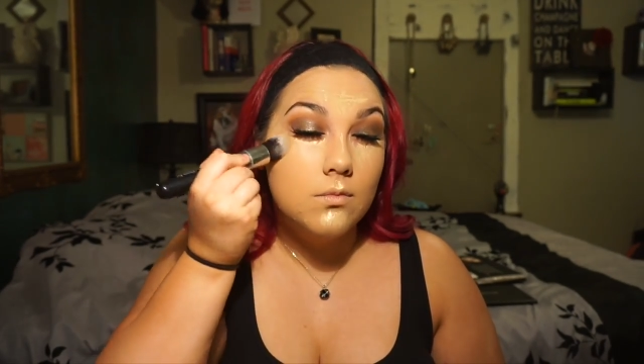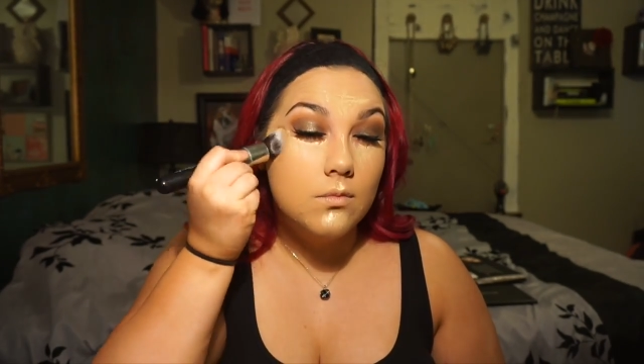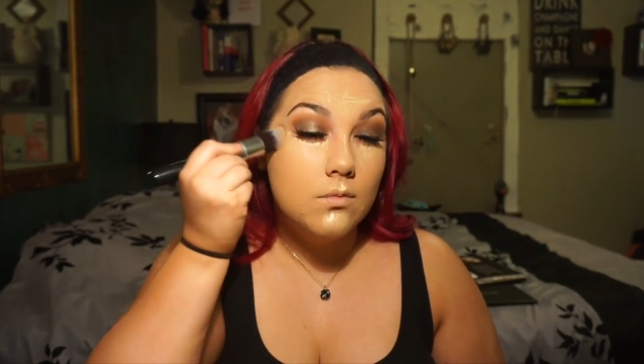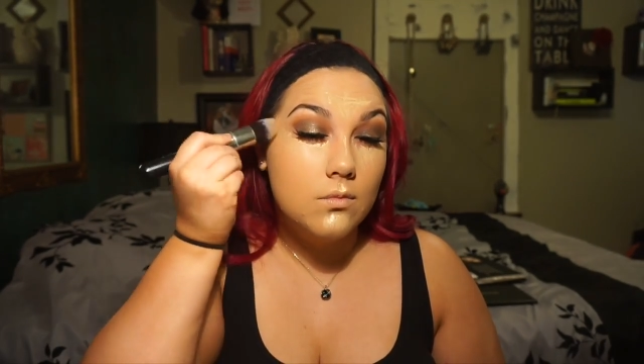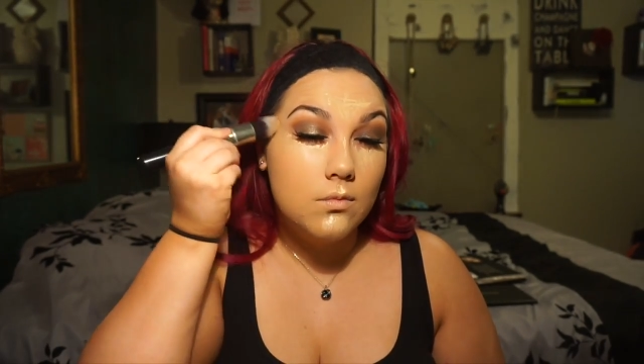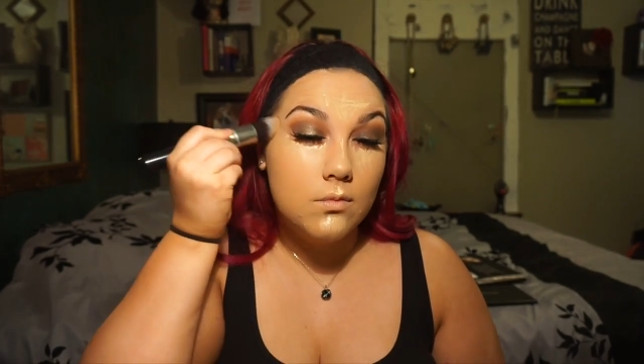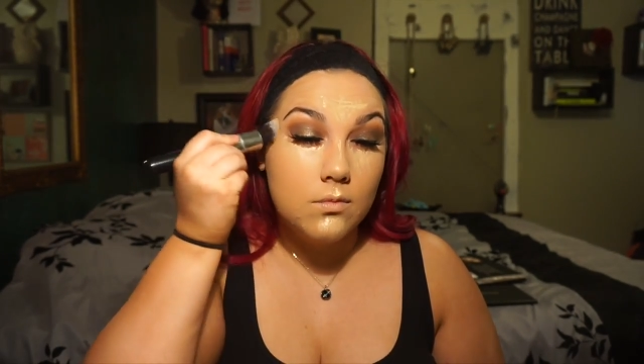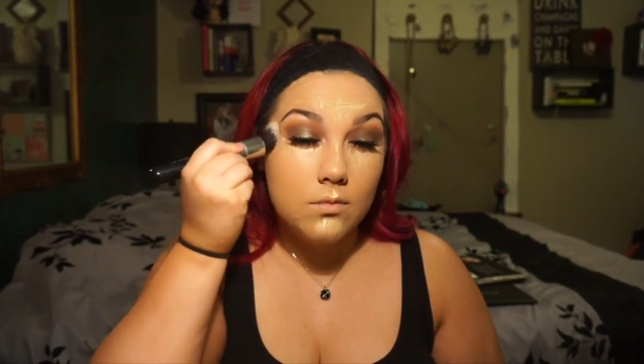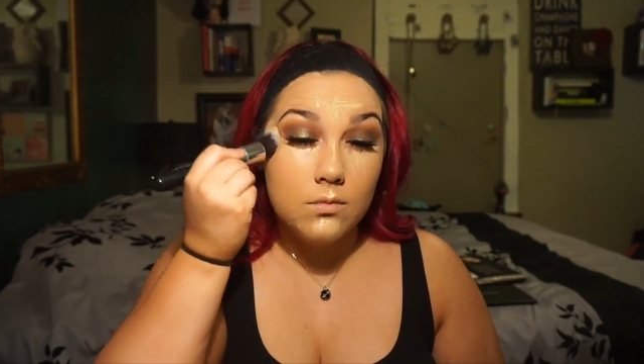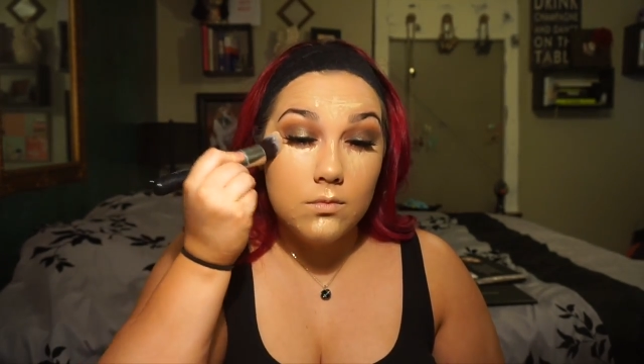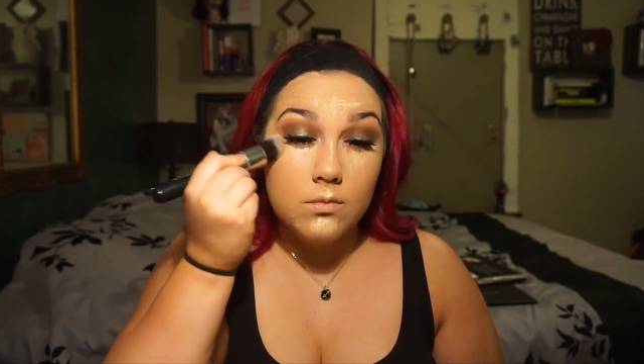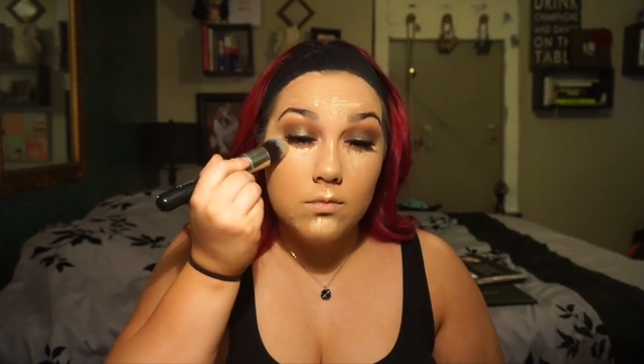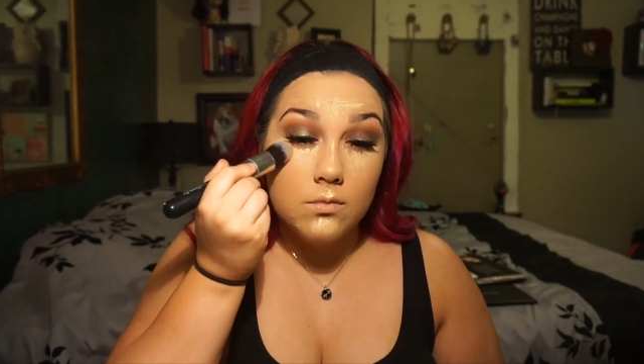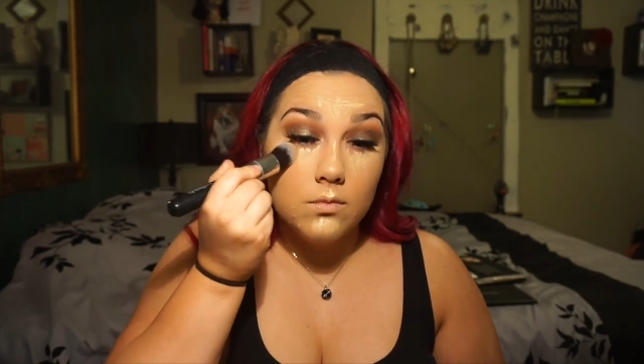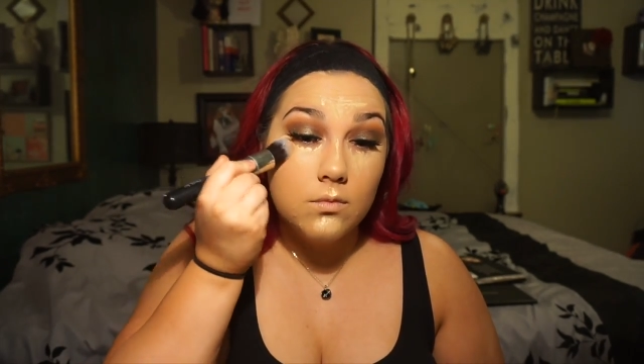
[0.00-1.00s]
Using my
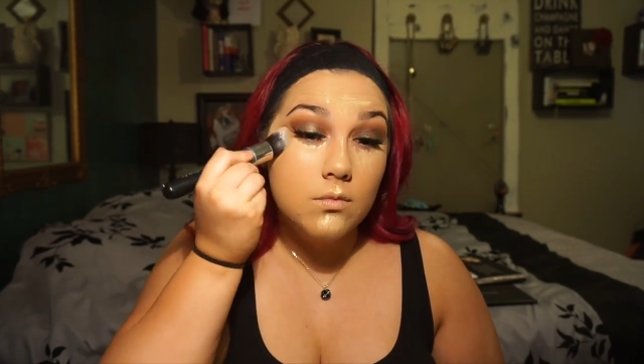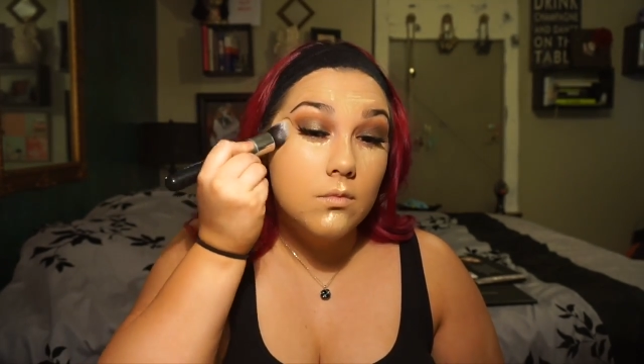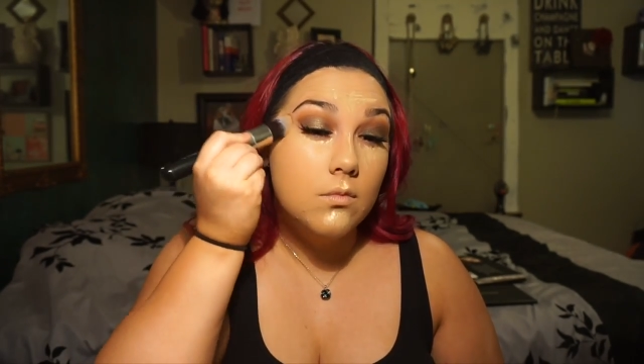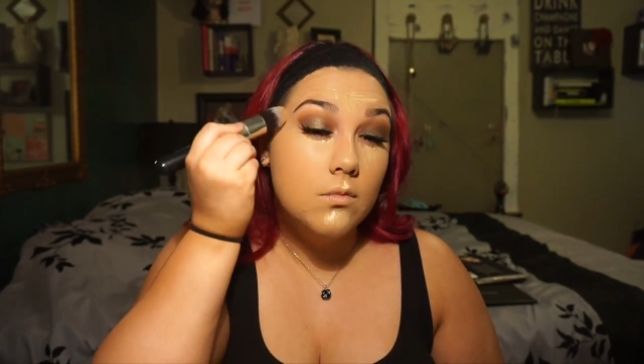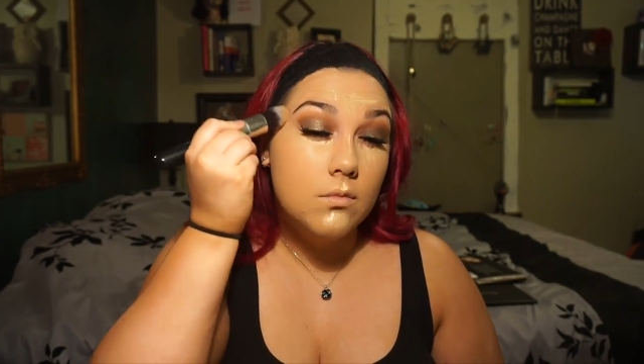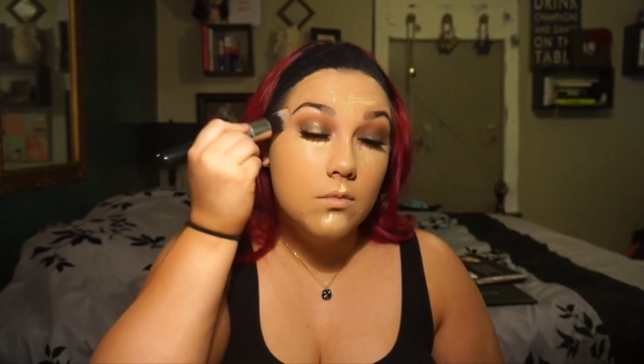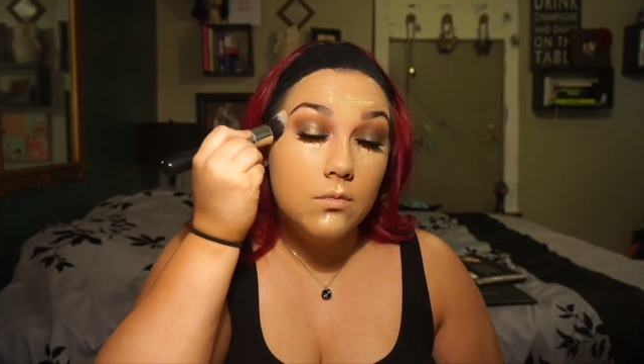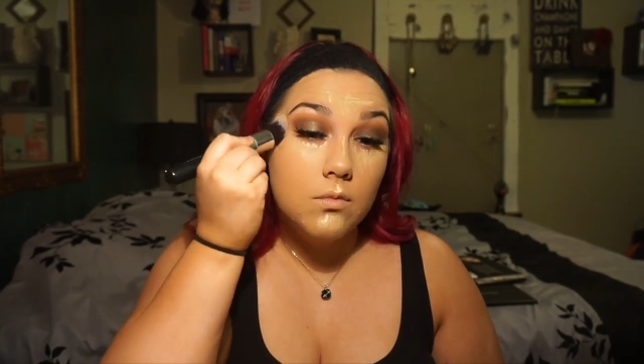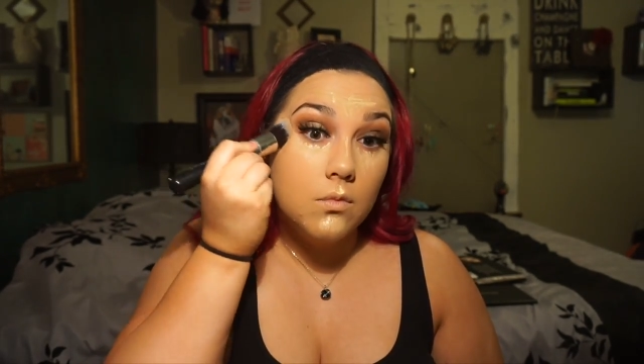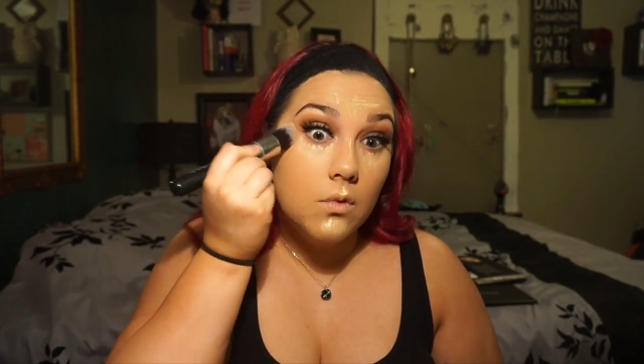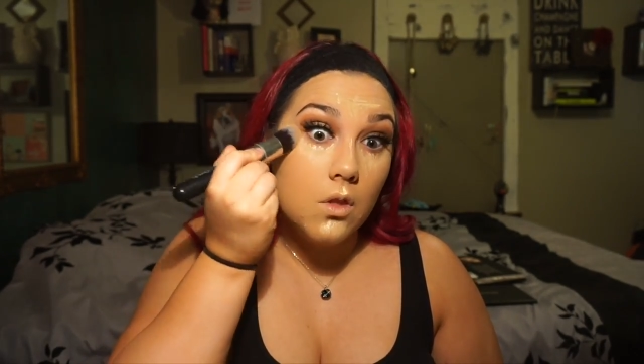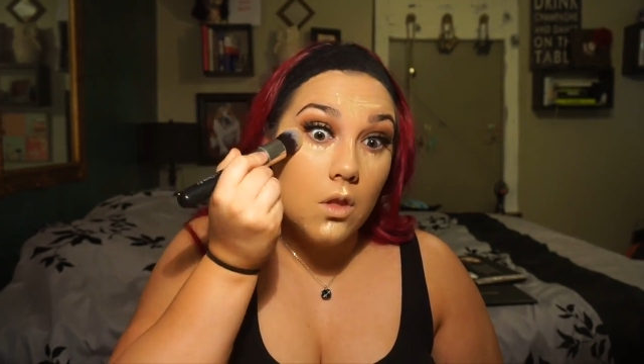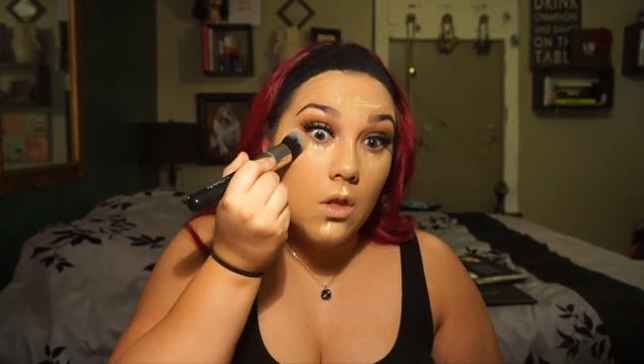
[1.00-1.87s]
XO Beauty